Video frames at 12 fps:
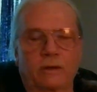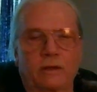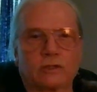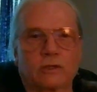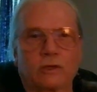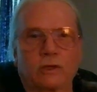
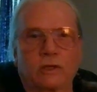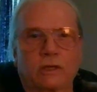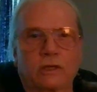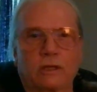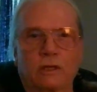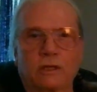It's good to
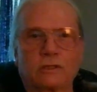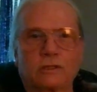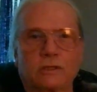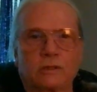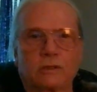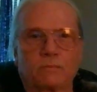
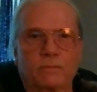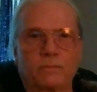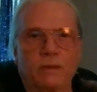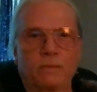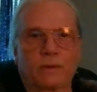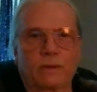condition to
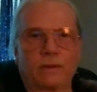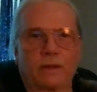people